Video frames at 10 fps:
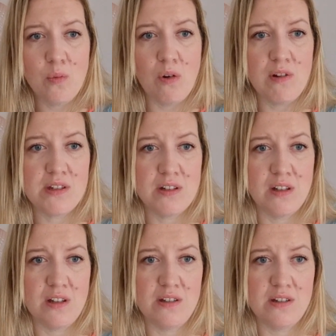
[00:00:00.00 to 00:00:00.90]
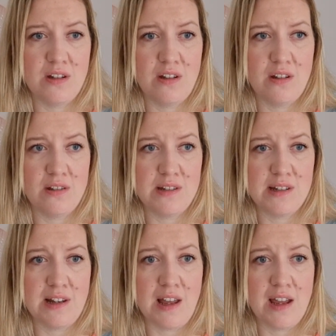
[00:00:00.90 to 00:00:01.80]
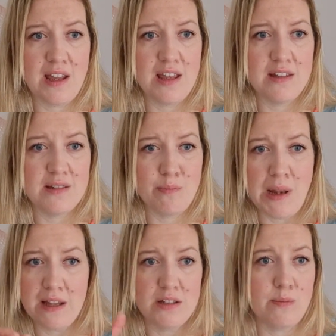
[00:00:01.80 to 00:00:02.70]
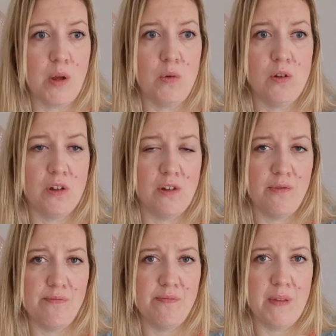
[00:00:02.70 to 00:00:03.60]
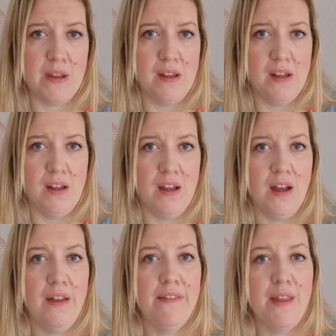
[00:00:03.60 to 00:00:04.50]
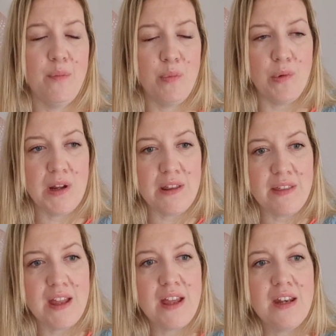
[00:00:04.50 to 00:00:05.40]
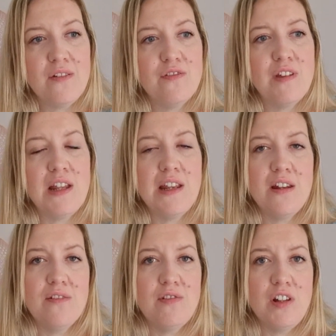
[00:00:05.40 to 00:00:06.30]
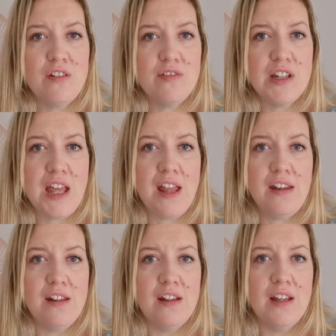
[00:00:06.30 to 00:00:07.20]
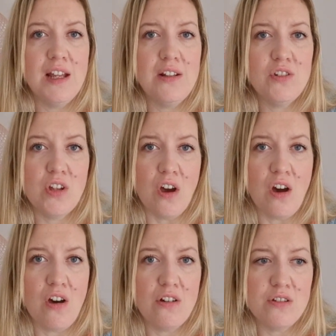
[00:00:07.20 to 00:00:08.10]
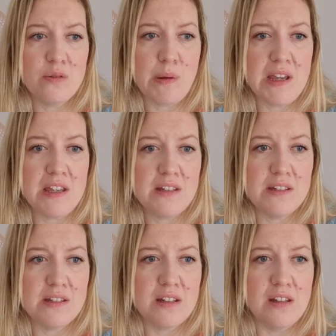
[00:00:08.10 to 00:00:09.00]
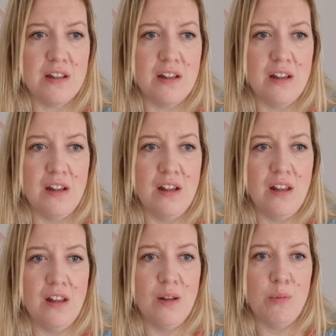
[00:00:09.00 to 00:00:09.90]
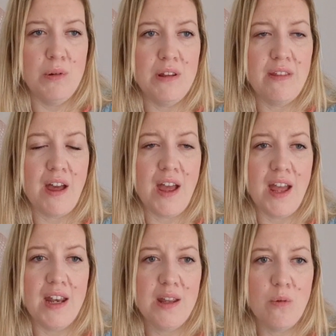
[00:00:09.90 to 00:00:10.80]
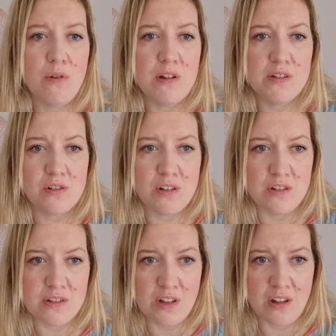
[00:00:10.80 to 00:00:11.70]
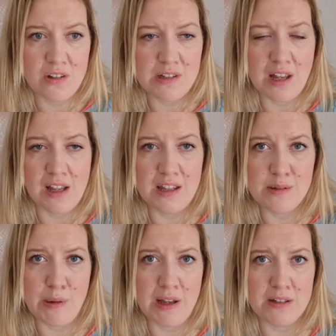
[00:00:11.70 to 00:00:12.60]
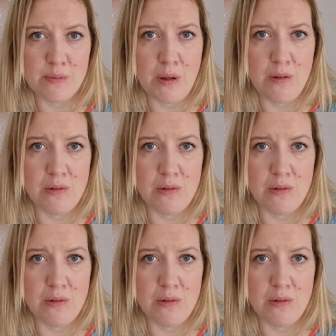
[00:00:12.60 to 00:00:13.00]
worries and concerns like it's black smoke. And then breathe in a feeling of love again into your heart space. Breathe out any worries or concerns like it's black smoke.